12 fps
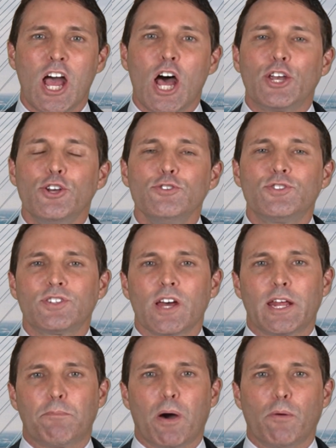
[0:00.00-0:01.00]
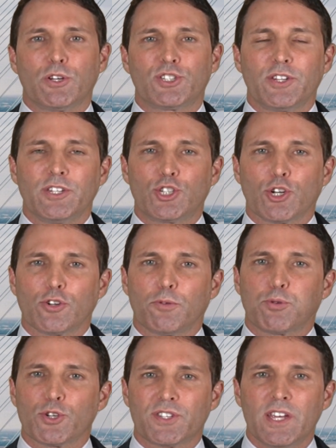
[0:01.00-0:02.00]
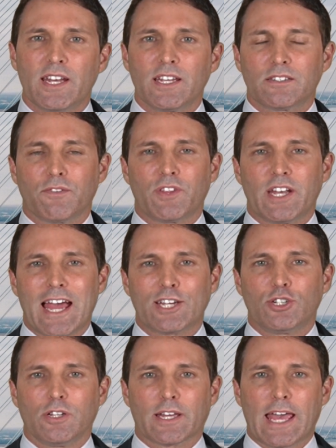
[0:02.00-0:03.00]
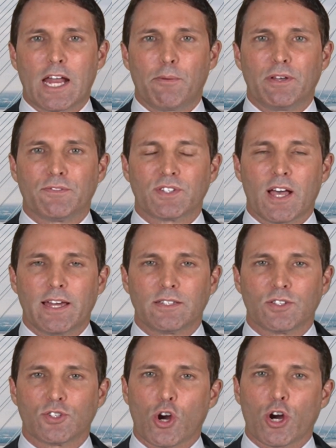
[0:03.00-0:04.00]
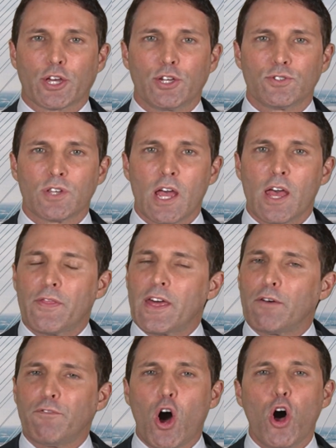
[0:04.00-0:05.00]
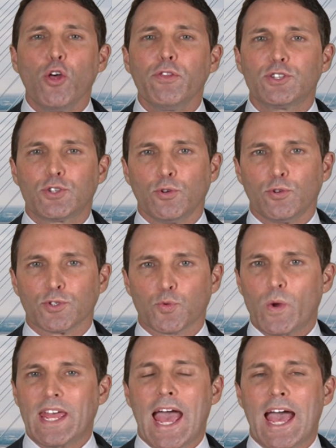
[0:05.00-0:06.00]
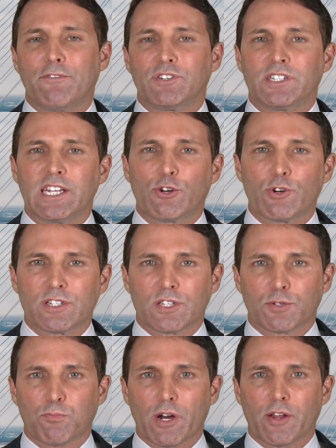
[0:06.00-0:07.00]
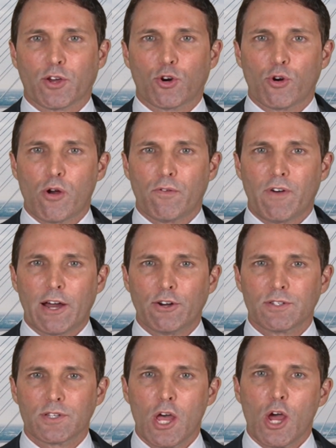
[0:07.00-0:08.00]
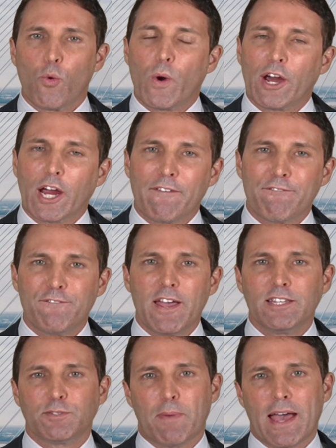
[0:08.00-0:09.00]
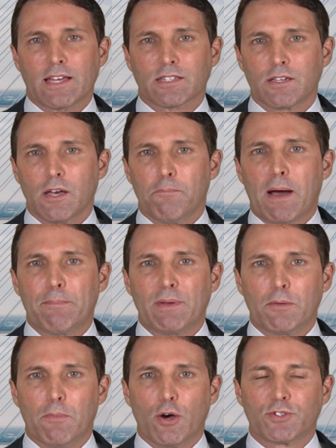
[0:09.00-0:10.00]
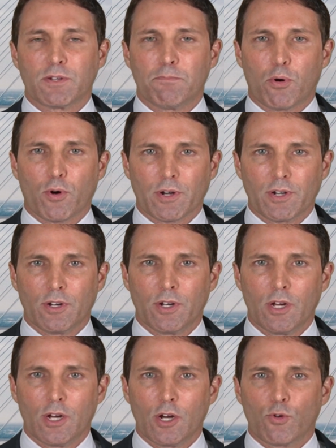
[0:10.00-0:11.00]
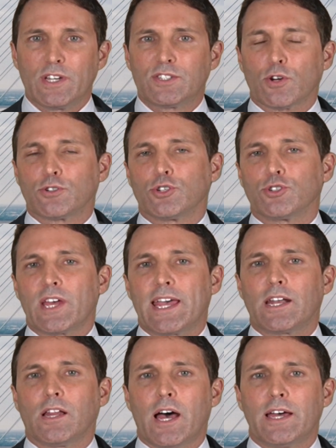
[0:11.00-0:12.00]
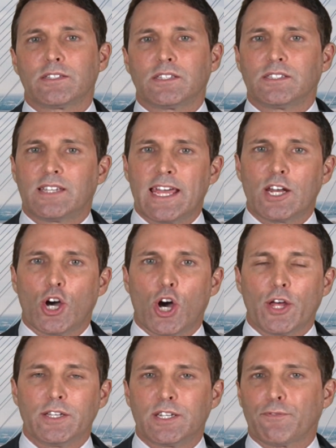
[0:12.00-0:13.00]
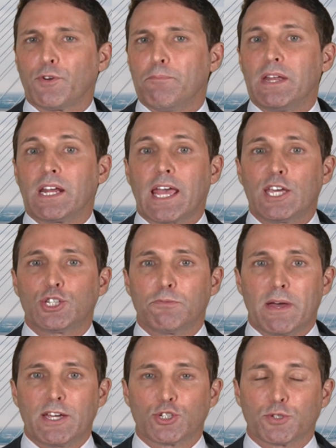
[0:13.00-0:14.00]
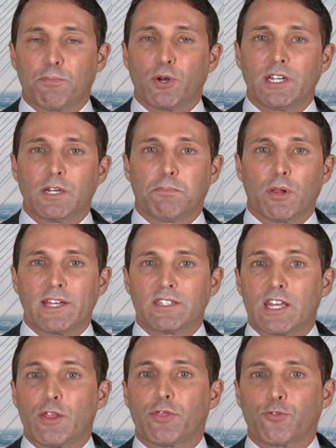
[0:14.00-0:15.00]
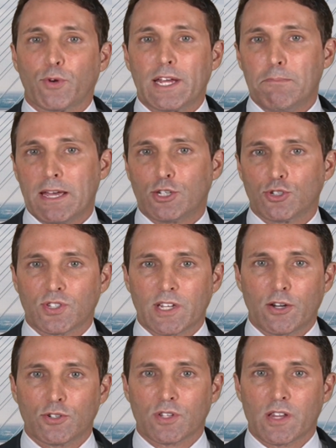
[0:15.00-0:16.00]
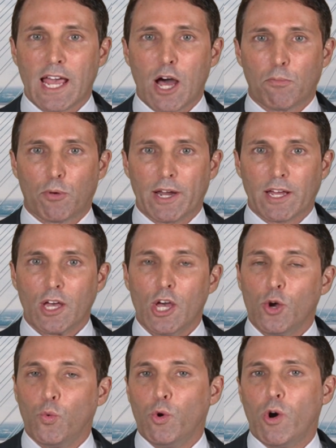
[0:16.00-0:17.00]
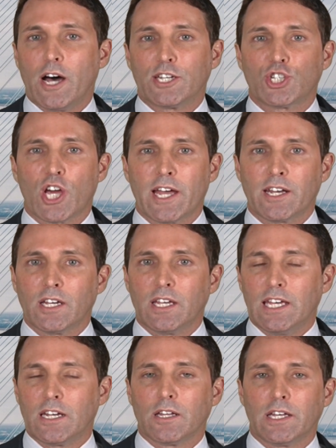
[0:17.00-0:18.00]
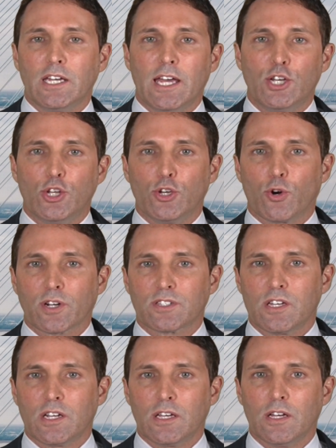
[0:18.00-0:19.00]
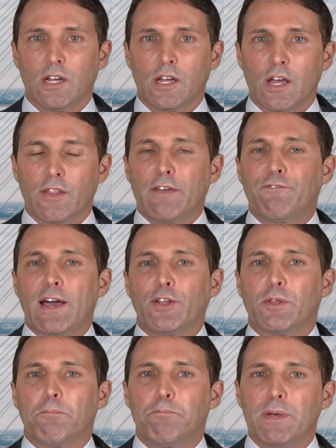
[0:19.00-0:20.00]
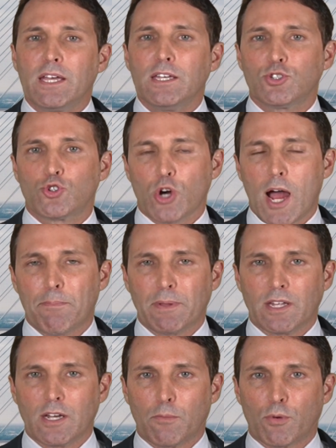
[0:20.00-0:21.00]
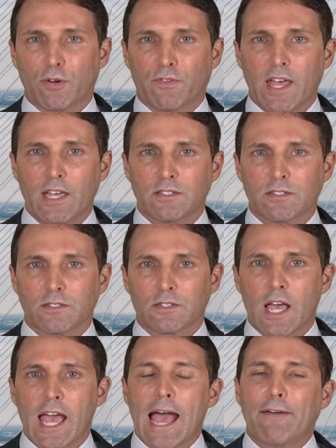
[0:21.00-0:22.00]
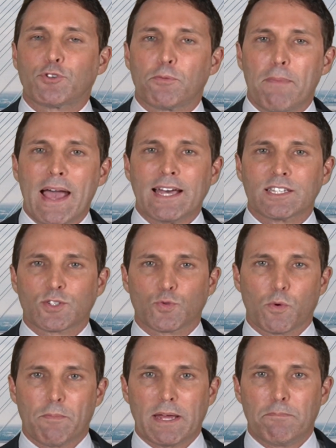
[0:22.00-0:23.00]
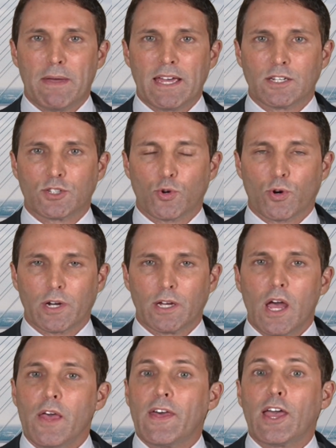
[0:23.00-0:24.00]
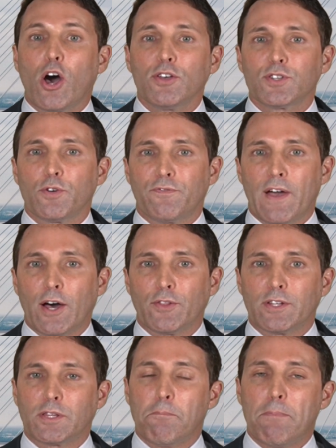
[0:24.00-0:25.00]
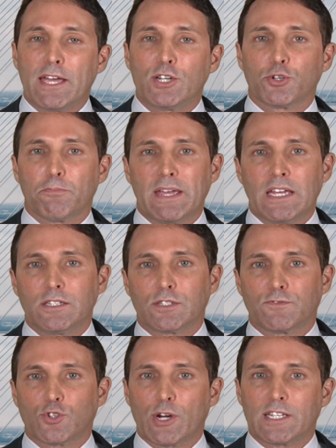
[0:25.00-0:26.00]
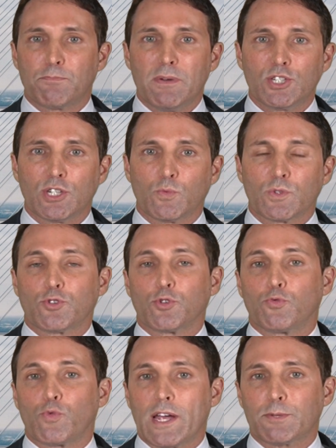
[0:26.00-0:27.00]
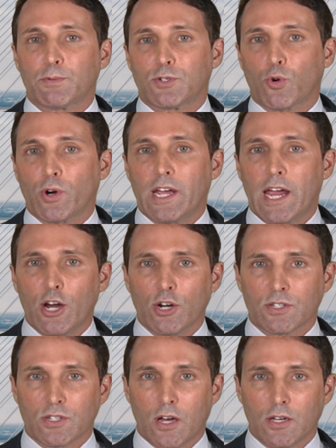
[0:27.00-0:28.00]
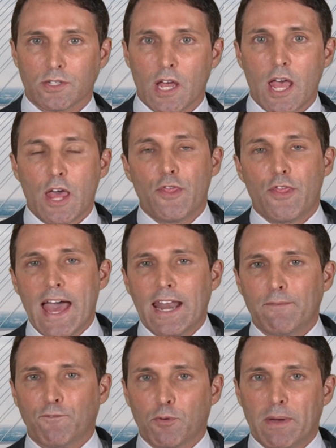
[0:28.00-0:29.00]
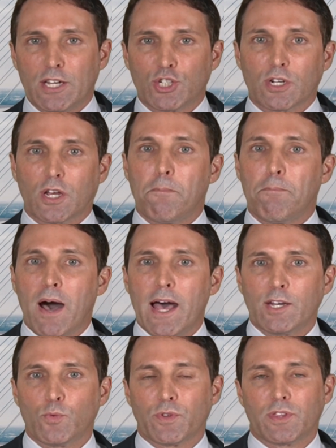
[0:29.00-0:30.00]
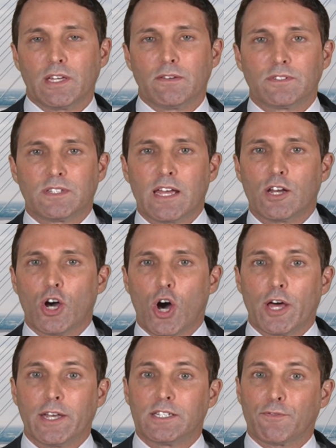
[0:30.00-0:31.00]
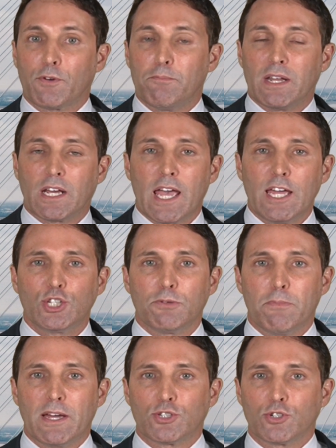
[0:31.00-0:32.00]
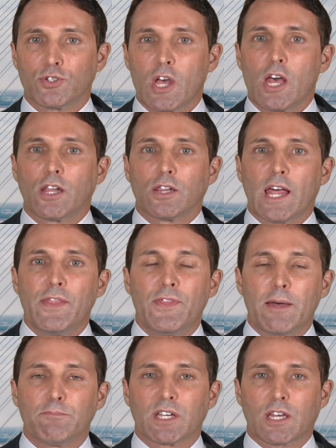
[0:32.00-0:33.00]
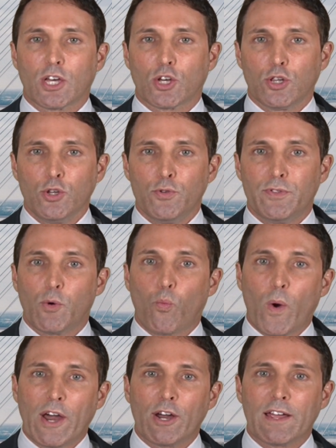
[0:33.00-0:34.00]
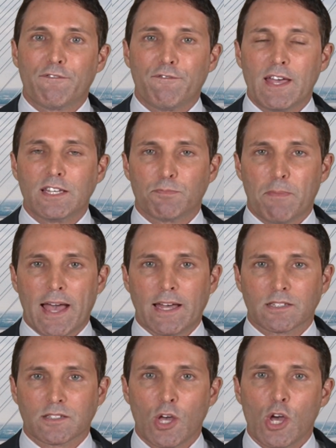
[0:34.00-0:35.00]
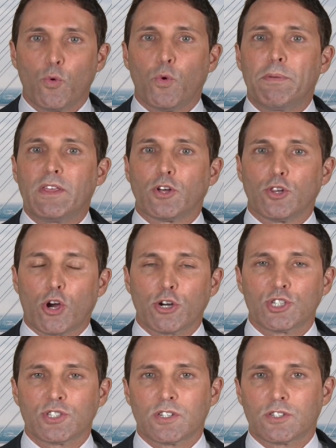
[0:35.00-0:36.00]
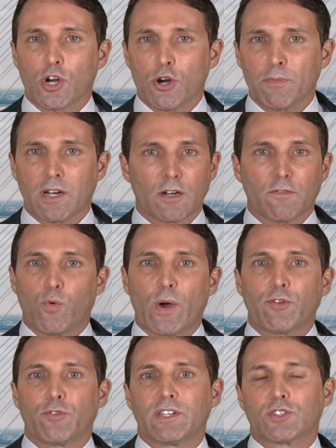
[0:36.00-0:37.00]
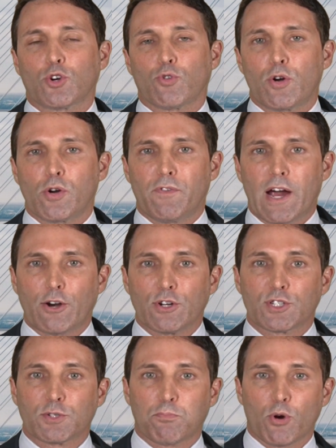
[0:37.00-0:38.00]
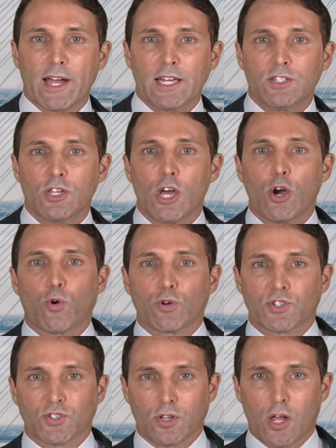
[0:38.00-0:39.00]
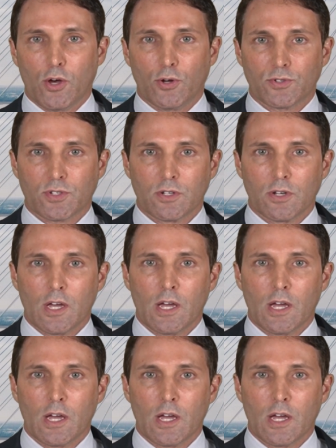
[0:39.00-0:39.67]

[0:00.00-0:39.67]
A new study published in the journal Proceedings of the National Academy of Sciences argues that of all the tools we have to decrease the spread of the coronavirus, wearing a face mask might be the most important. Researchers analyzed the data on different mitigation measures put into place in three major centers of the outbreak: Wuhan, China, Italy, and New York City. They found the biggest drop in the number of cases after masks were made mandatory. They also found that the major means of transmission was through respiratory aerosols. That information, combined with the data on different mitigation measures, led them to conclude that wearing face masks will be the largest determinant of whether this coronavirus spreads or slows.